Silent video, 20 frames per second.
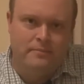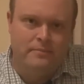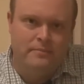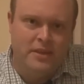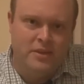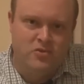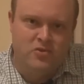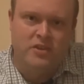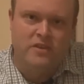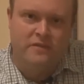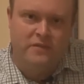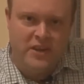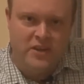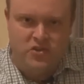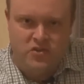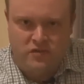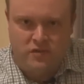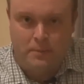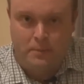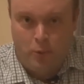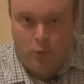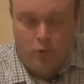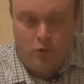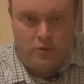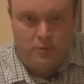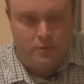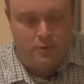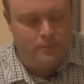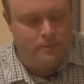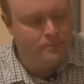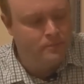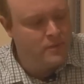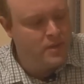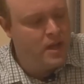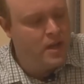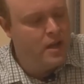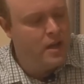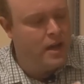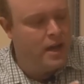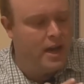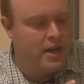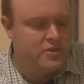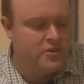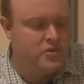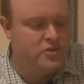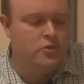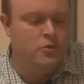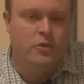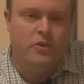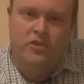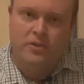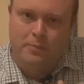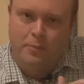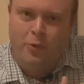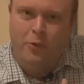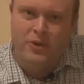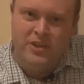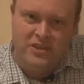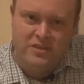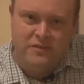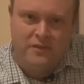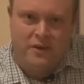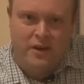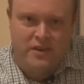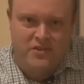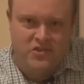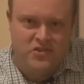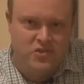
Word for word: interesting features of the portable are to do with the pointing device.